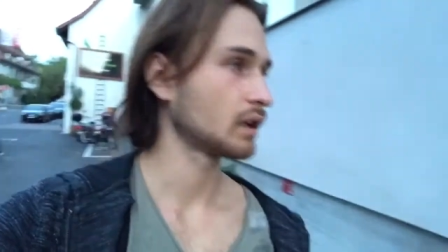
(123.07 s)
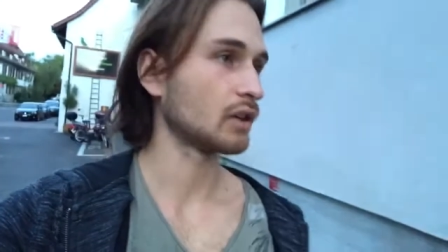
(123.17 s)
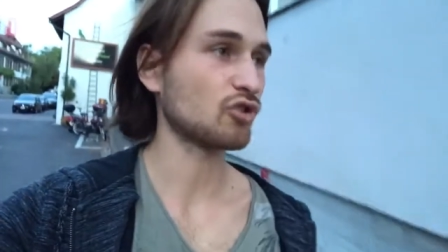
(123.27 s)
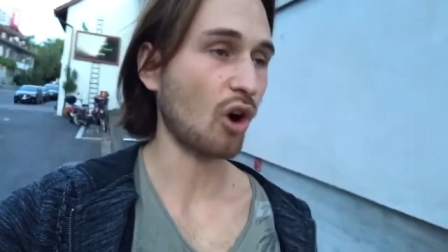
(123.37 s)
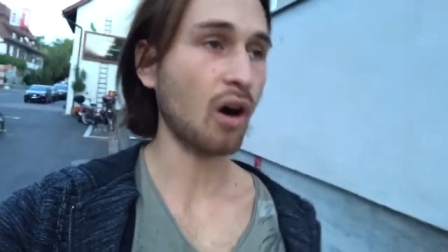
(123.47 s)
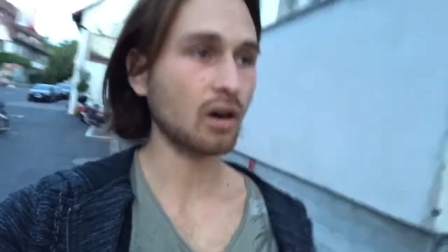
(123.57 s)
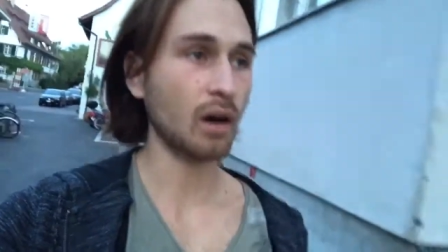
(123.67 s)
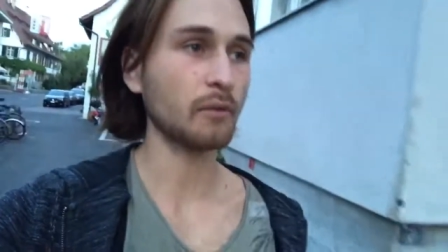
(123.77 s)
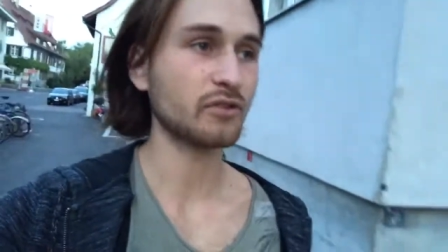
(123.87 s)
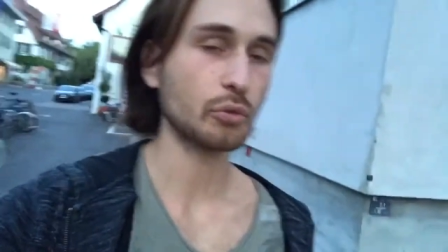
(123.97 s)
and so
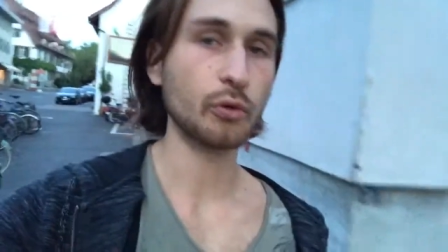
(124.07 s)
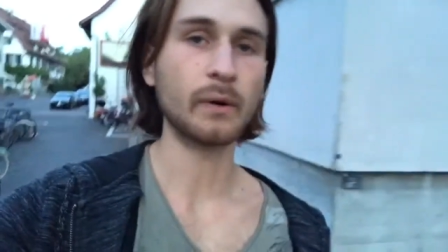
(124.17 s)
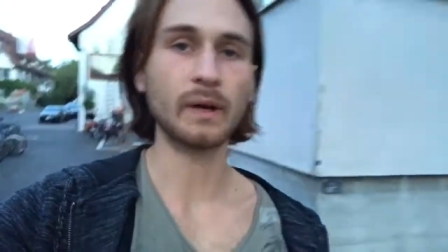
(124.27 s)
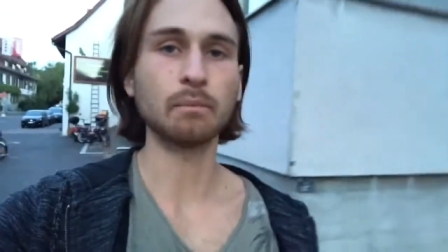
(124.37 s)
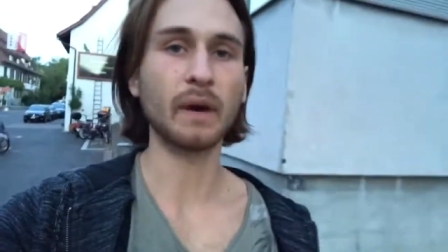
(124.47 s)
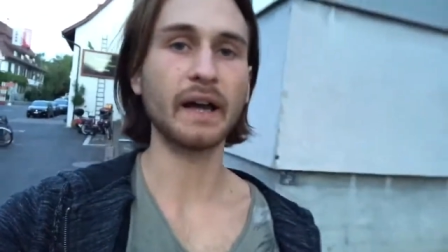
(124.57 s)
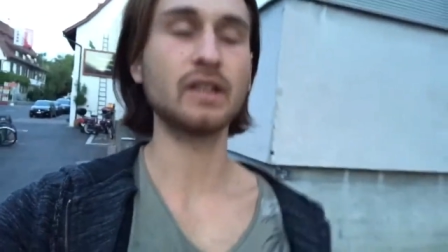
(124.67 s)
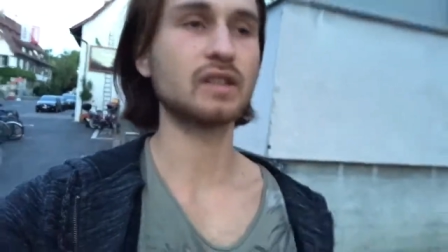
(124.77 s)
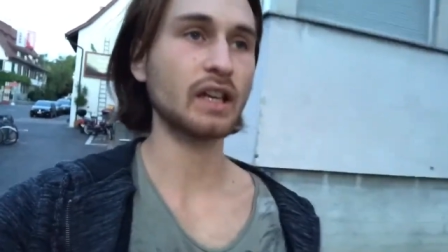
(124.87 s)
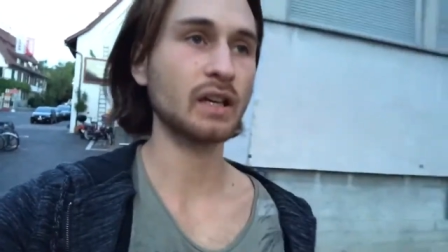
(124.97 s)
uncomfortable in my
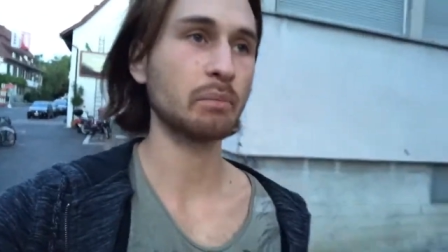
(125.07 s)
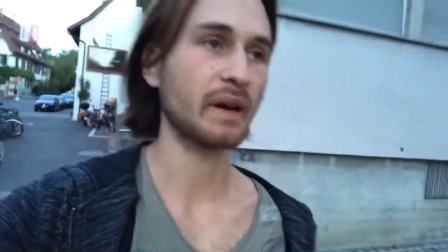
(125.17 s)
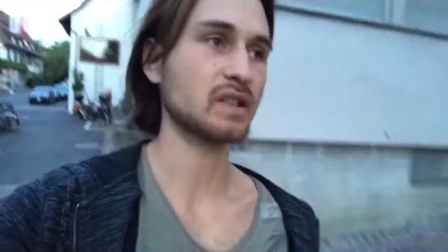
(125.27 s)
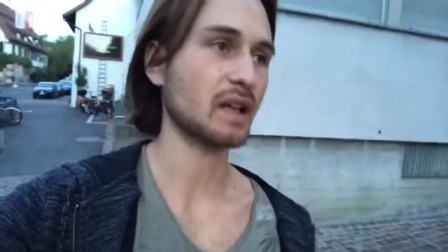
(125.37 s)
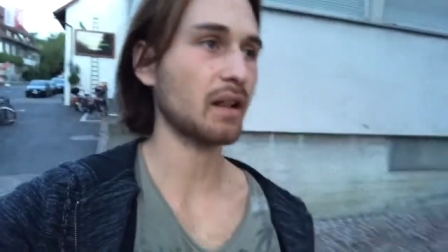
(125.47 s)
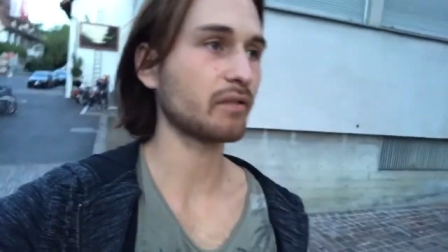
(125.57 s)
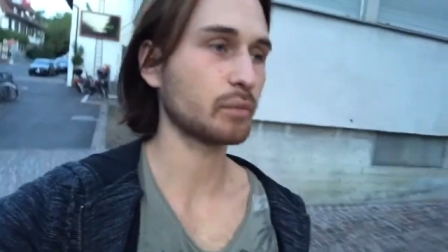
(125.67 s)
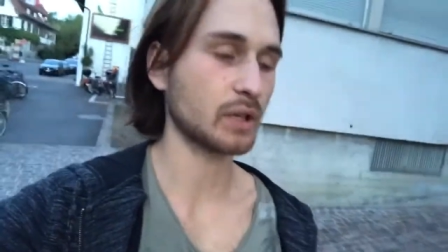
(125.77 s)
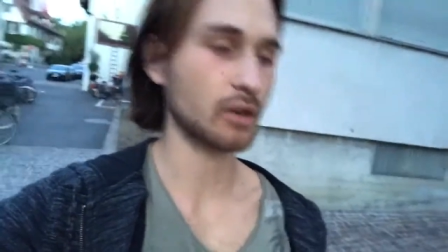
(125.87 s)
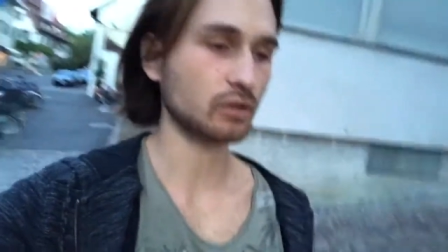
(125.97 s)
skin, in myself,
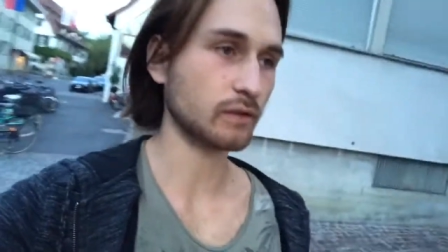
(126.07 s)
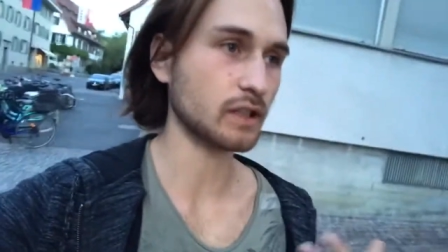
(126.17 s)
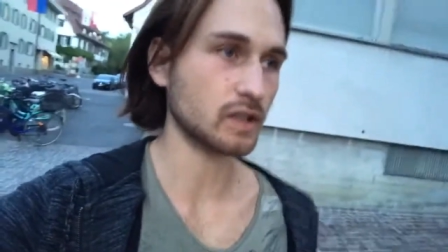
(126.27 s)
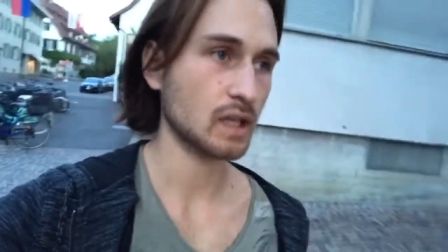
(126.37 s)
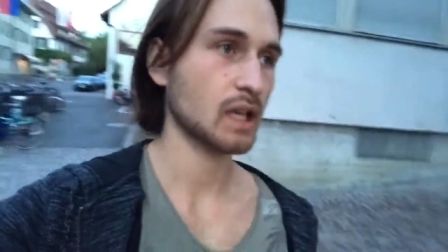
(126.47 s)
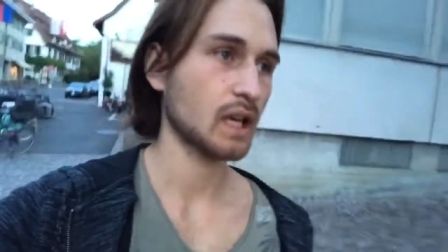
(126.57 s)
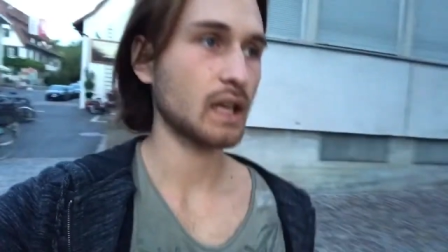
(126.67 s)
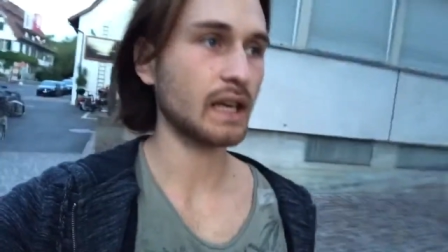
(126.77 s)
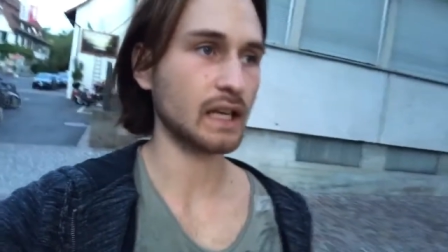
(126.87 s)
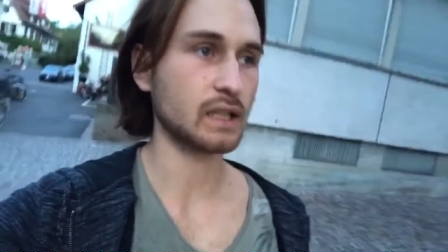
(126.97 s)
because of this
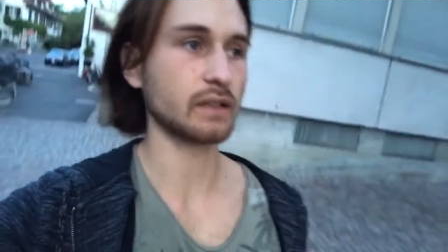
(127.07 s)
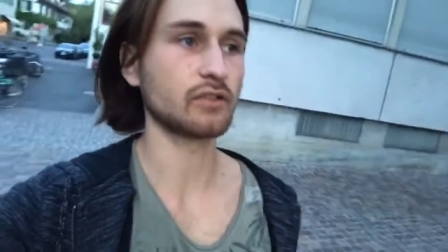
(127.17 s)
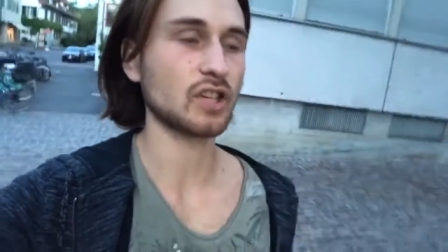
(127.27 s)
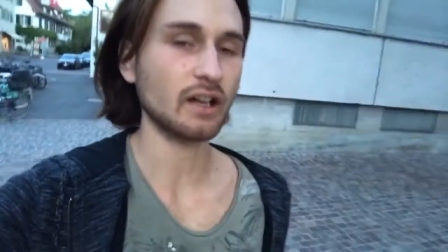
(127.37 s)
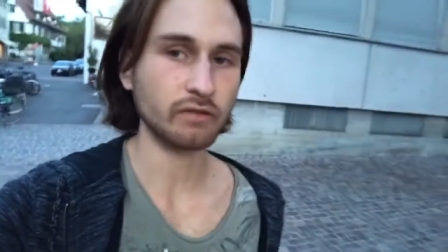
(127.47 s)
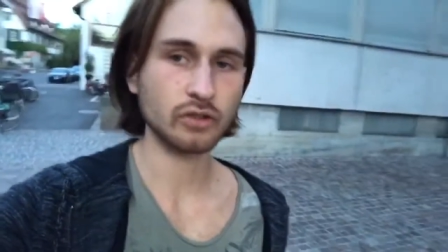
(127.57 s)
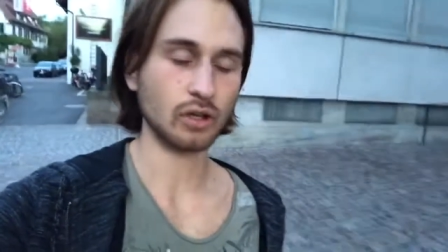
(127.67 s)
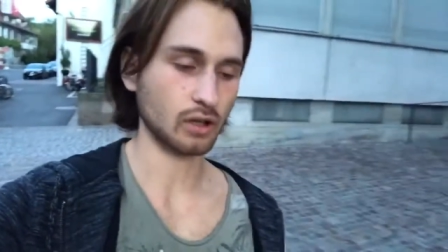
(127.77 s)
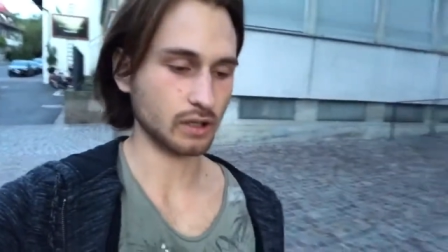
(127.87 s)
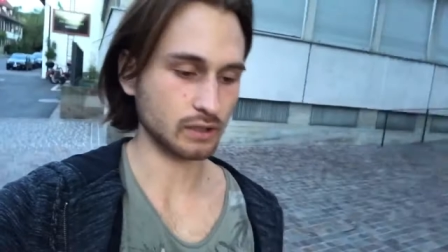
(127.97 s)
negative
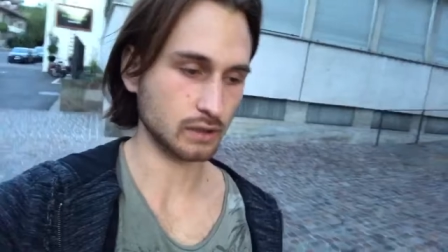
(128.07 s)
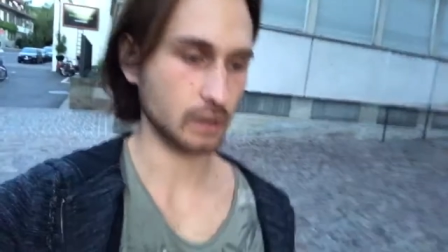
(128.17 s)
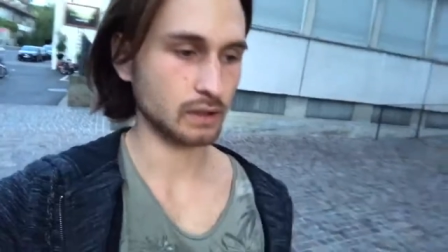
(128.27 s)
self-talk. And